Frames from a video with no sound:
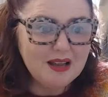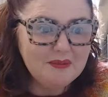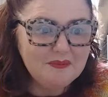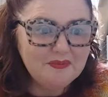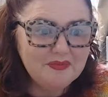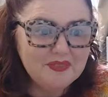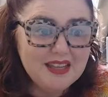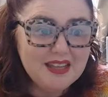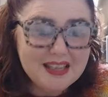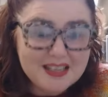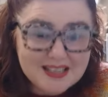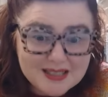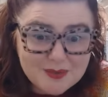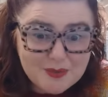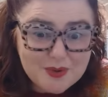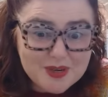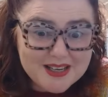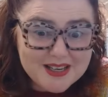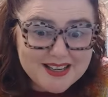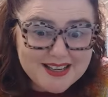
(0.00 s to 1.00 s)

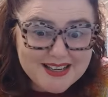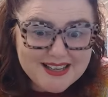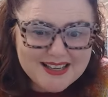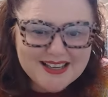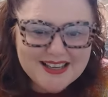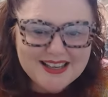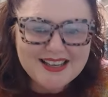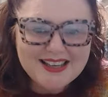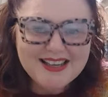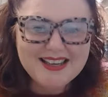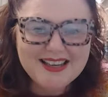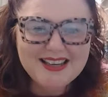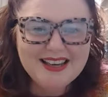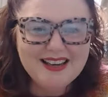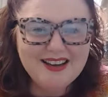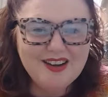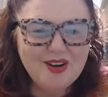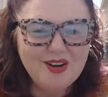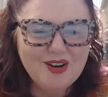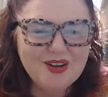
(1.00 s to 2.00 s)
next week.
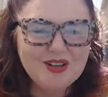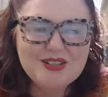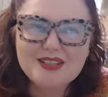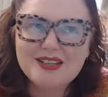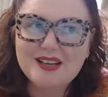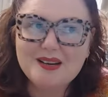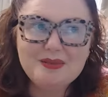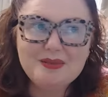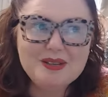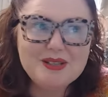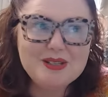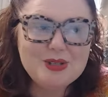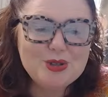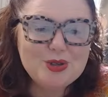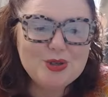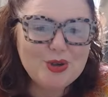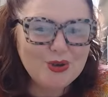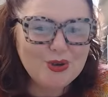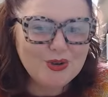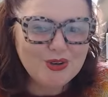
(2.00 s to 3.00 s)
It's going to be
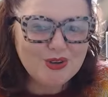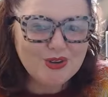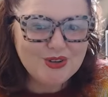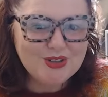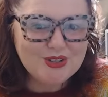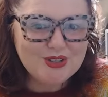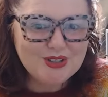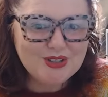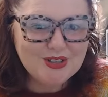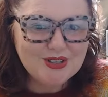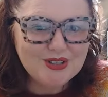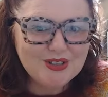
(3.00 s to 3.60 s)
so good.